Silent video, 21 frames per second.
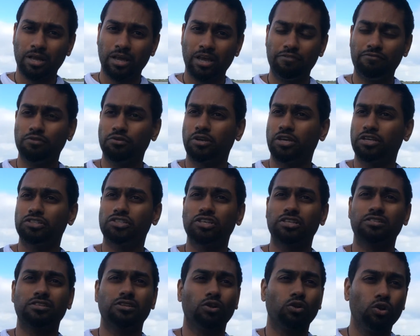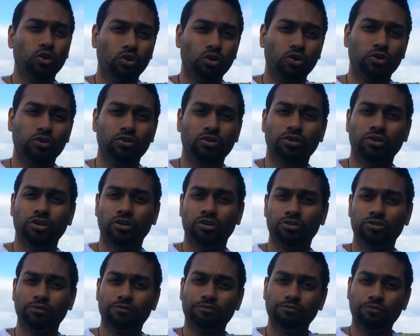if you can just
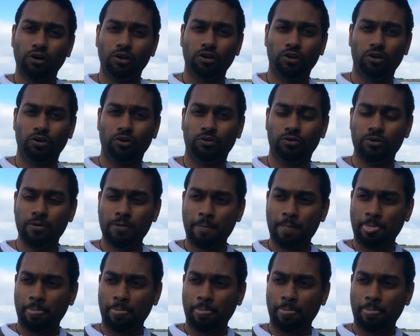learn to follow